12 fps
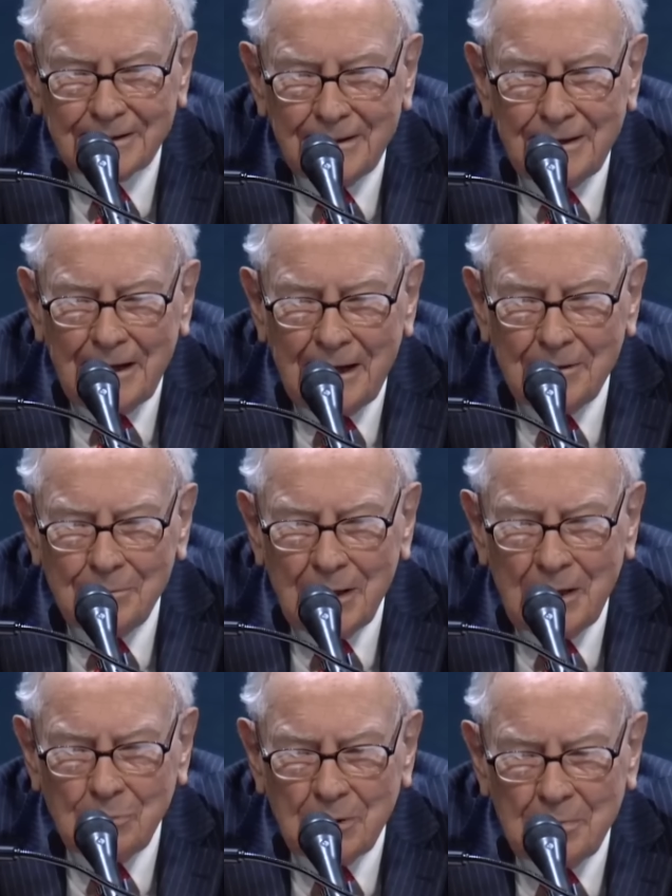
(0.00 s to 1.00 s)

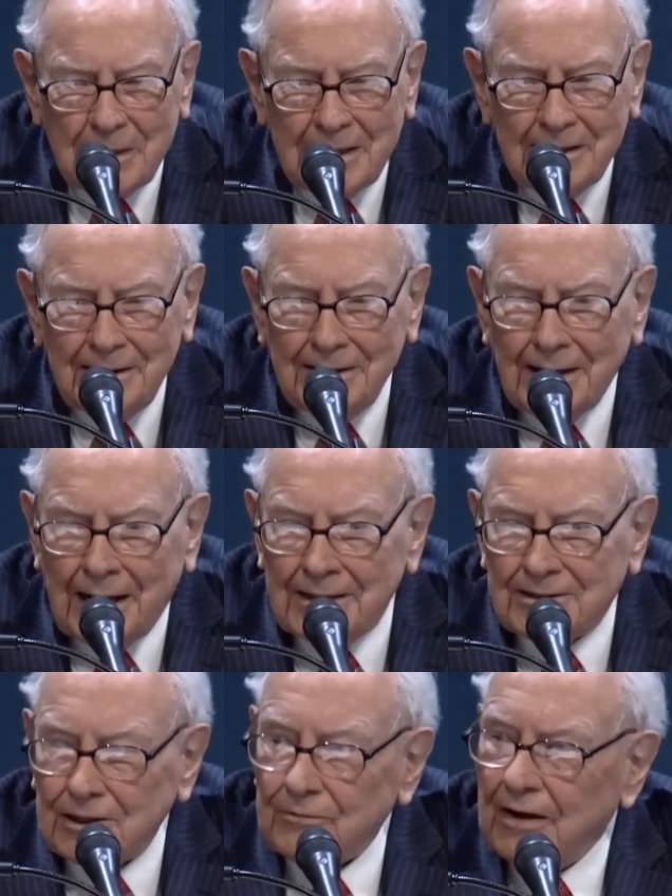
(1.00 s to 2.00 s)
It would be
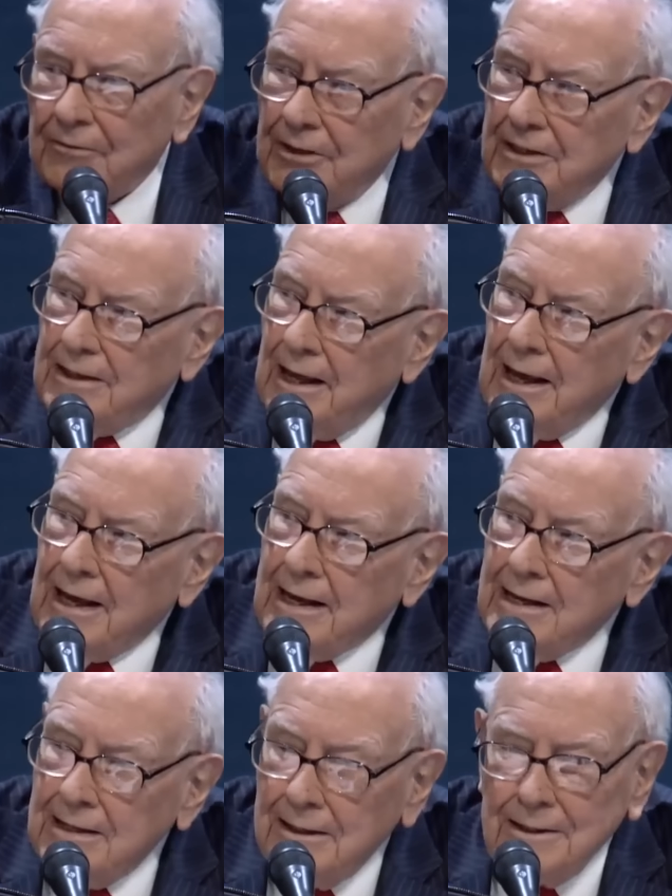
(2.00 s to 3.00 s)
nice if every
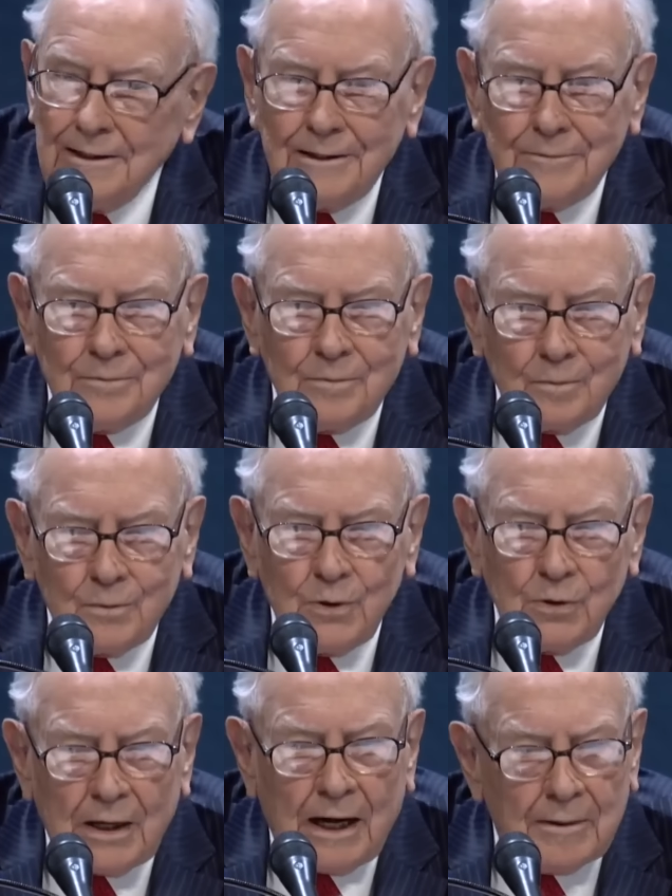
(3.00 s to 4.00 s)
day
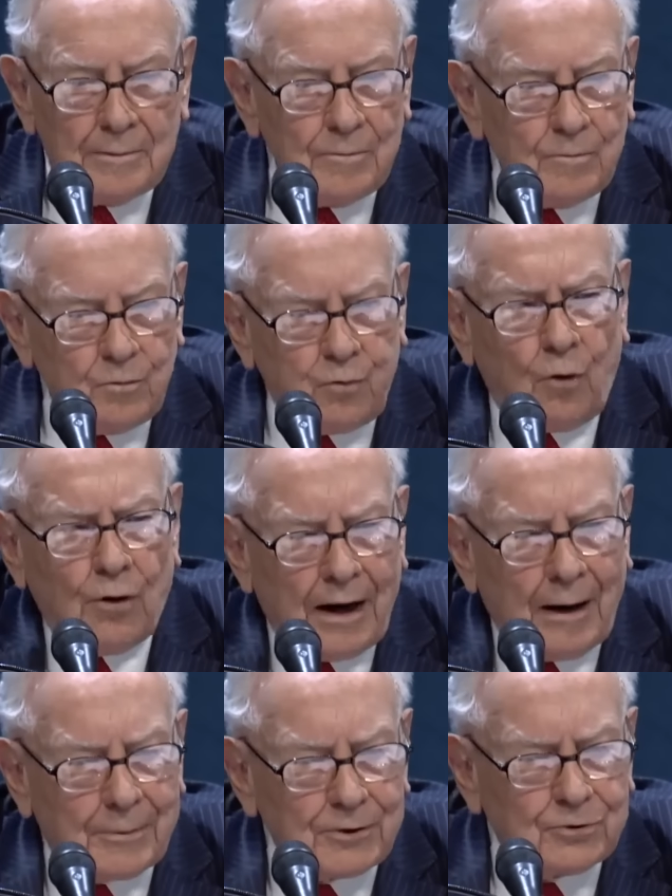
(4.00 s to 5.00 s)
you got 4
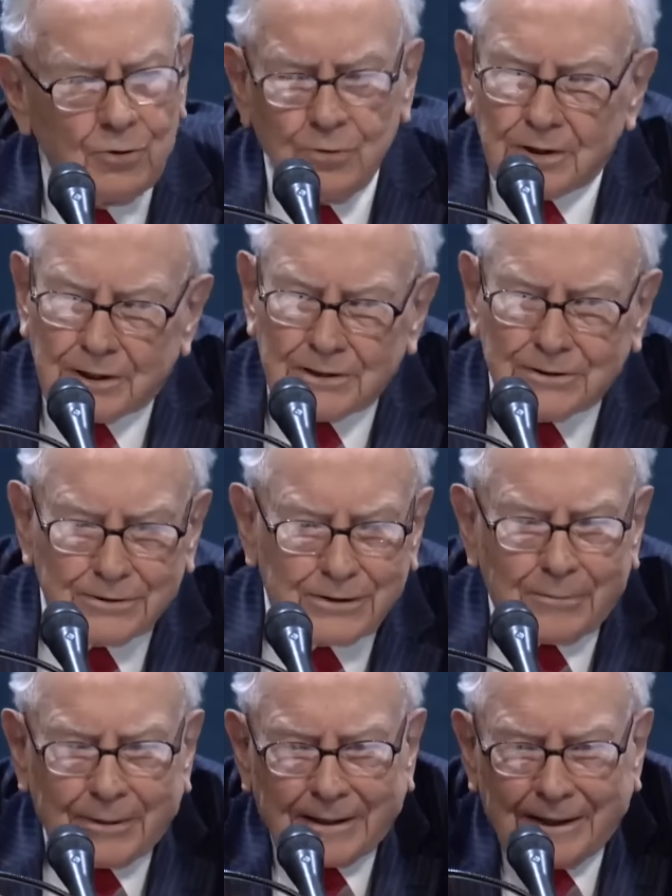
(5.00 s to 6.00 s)
opportunities or
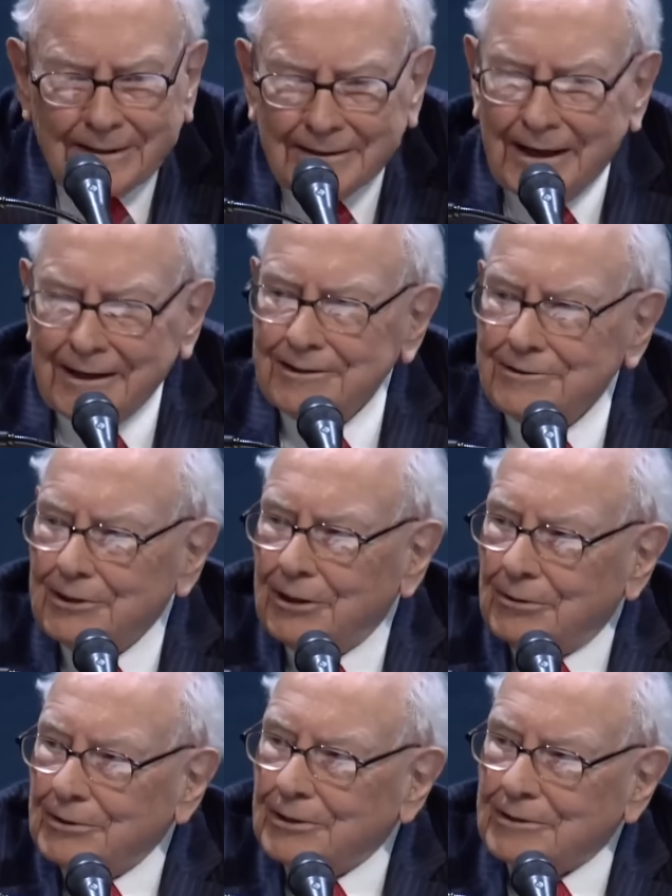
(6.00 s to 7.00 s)
something like that, and
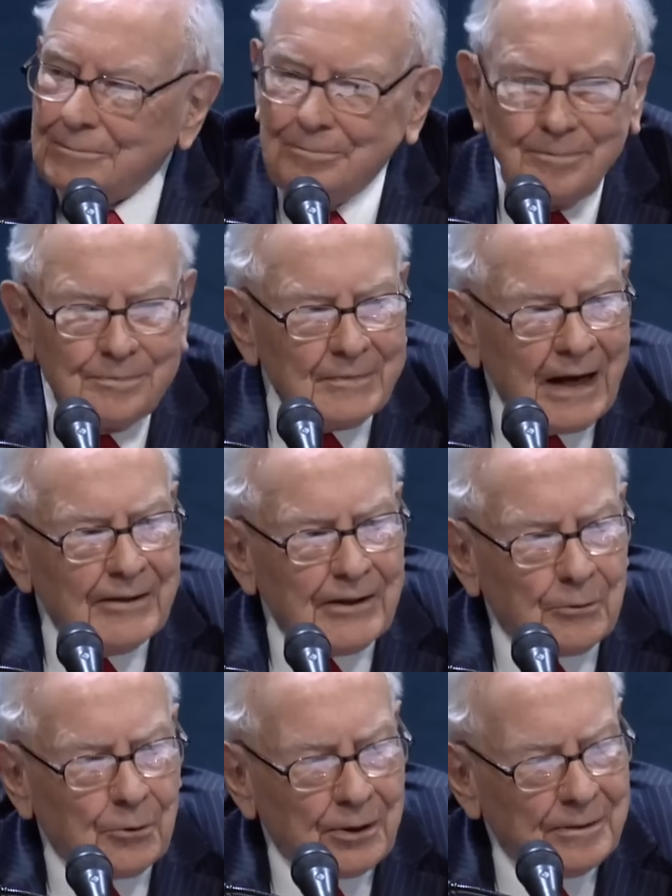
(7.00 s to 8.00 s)
you could, and they
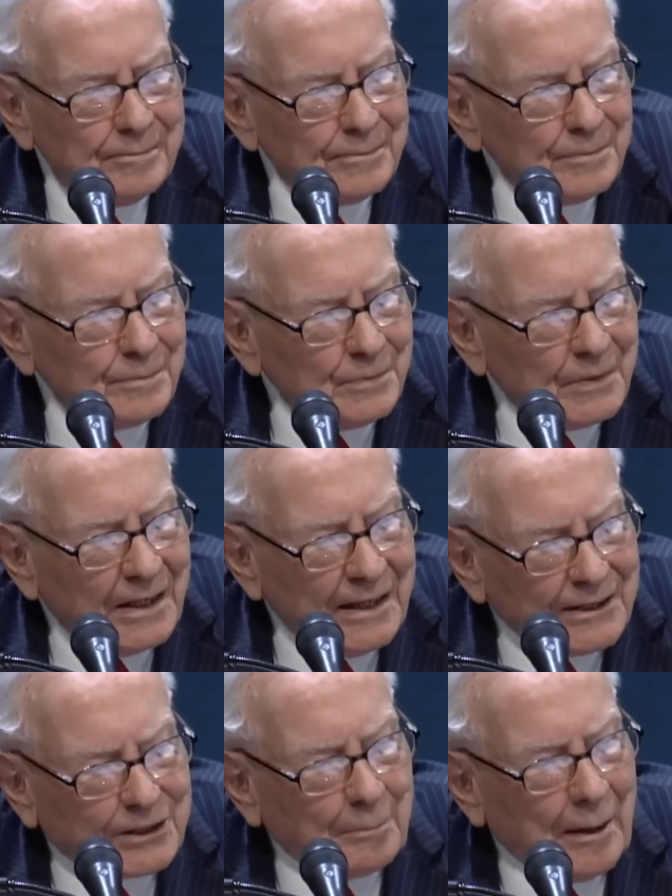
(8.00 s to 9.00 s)
were
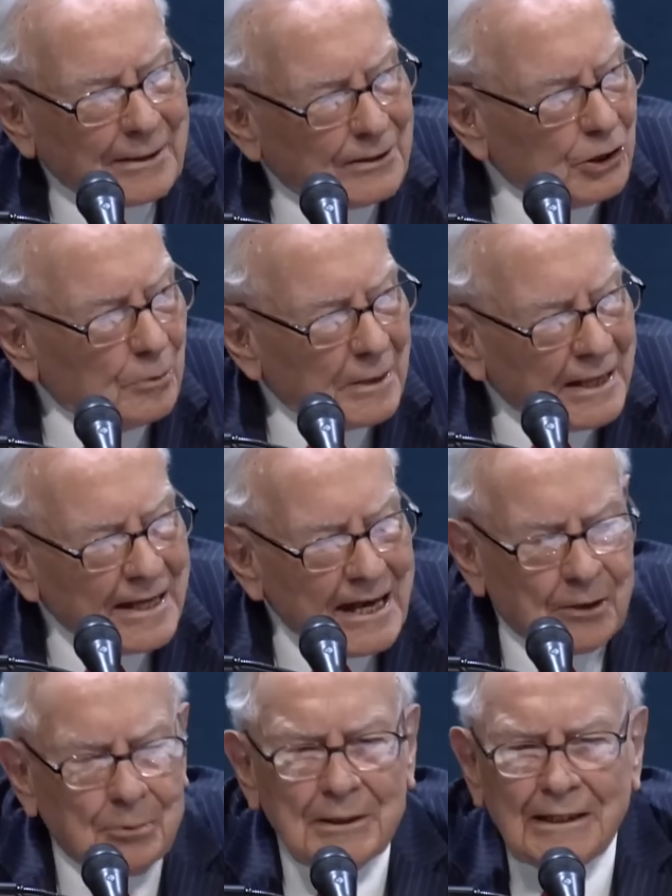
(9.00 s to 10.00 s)
expected to be
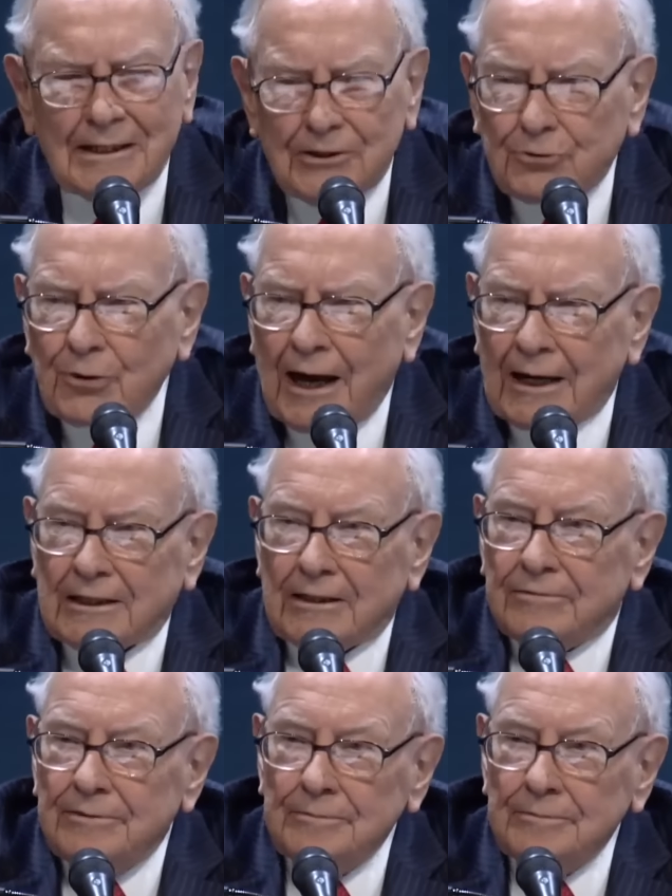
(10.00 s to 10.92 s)
equally attractive.